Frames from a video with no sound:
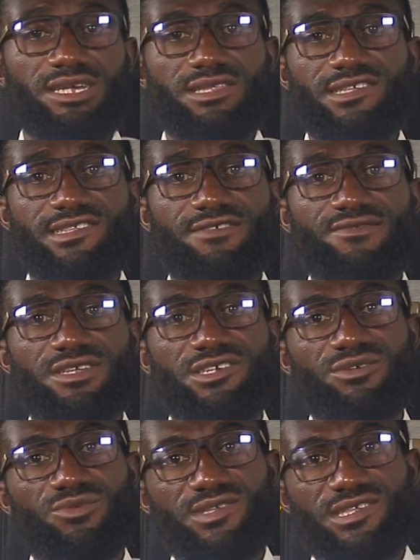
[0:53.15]
This
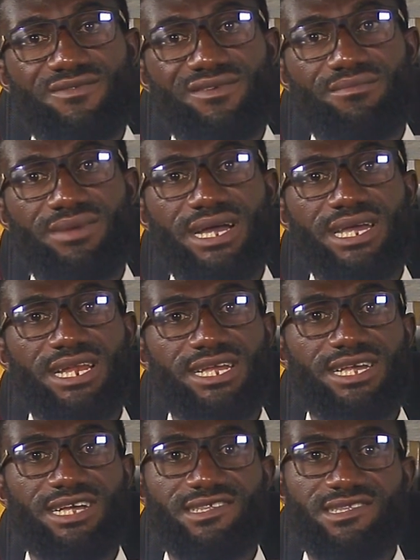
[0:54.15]
definition was given by
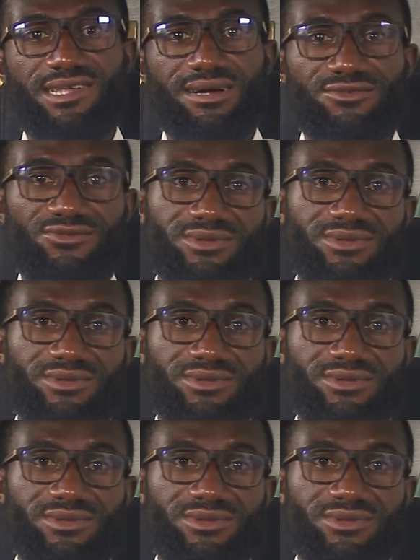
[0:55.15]
Hillegas et al.